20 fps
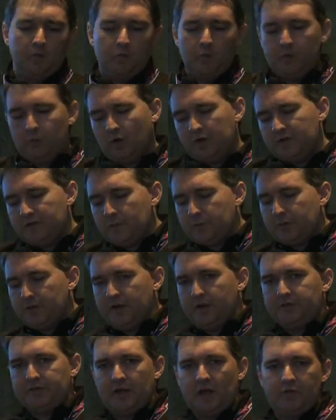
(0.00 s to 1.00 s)
We wanted the
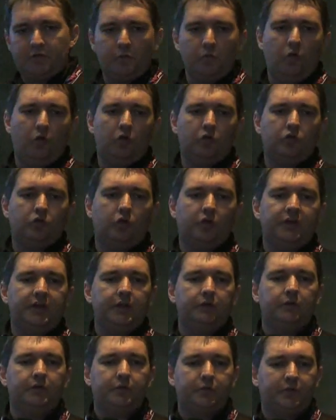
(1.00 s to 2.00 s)
player to have a more
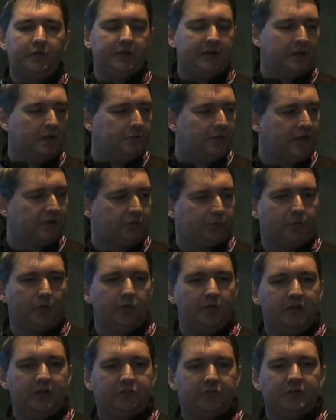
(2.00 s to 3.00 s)
coherent feeling of
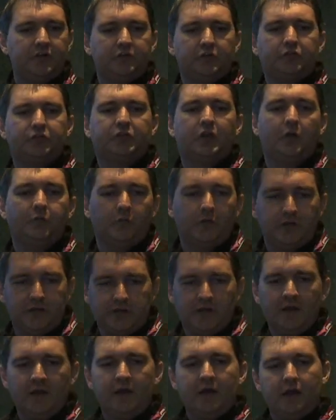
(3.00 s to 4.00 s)
exploration and
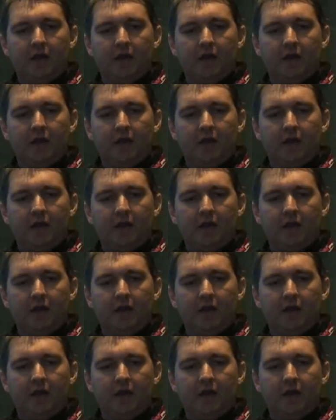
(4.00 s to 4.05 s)
discovery